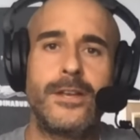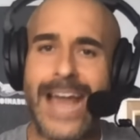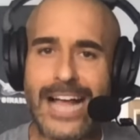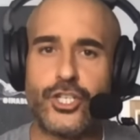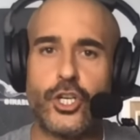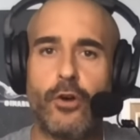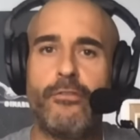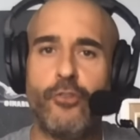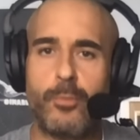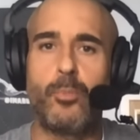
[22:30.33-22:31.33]
National
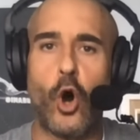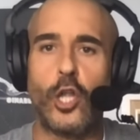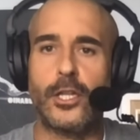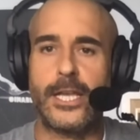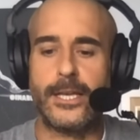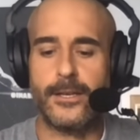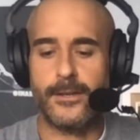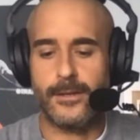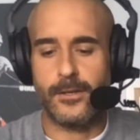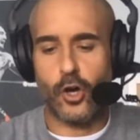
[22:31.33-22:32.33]
Football League
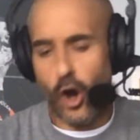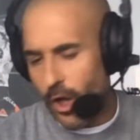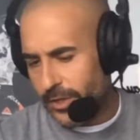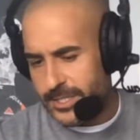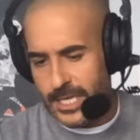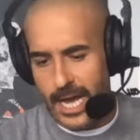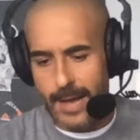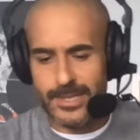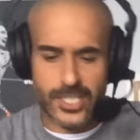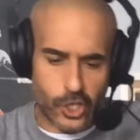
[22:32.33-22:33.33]
all the
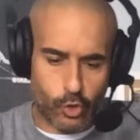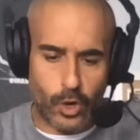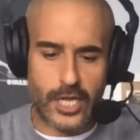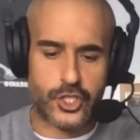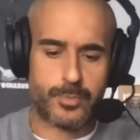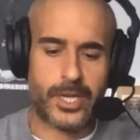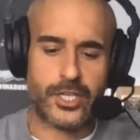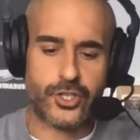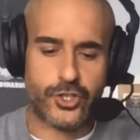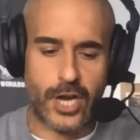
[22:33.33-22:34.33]
time. It's a crutch
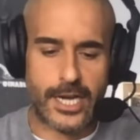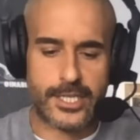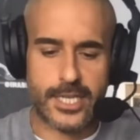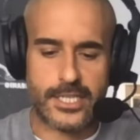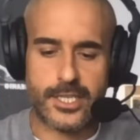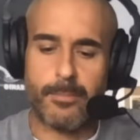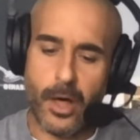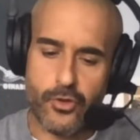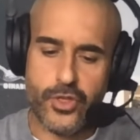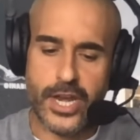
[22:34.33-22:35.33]
because you're trying to say something
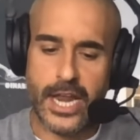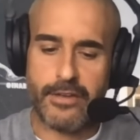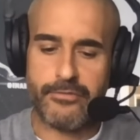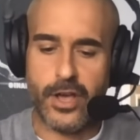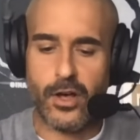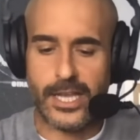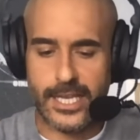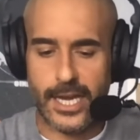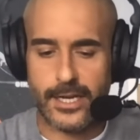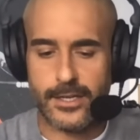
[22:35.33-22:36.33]
other than NFL. I
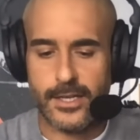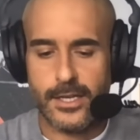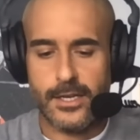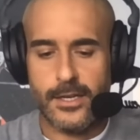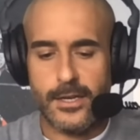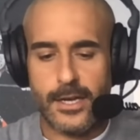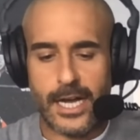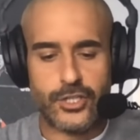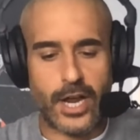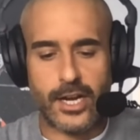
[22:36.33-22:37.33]
get it.
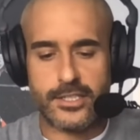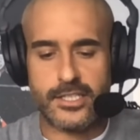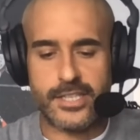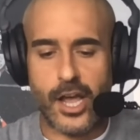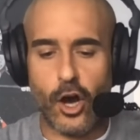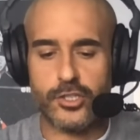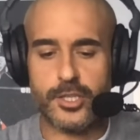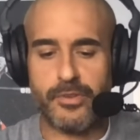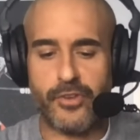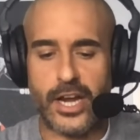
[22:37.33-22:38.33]
I try not to say
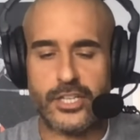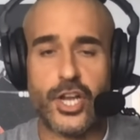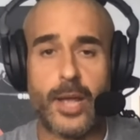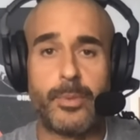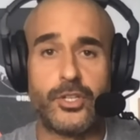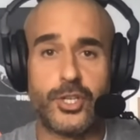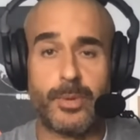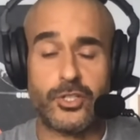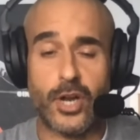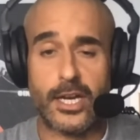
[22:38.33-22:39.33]
Ultimate Fighting Championship.
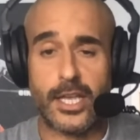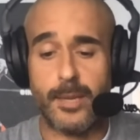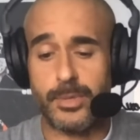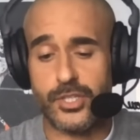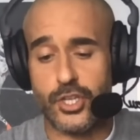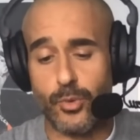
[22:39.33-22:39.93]
I try to keep it to